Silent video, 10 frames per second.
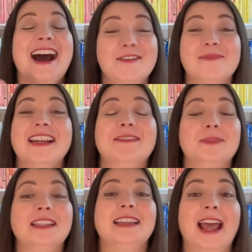
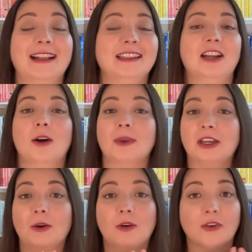We tackle it all. We
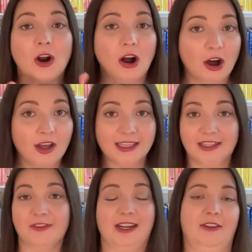go over all the
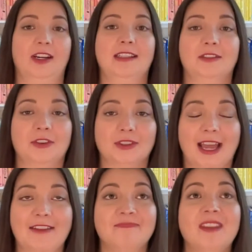different areas of your
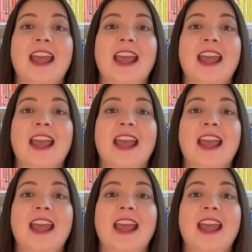life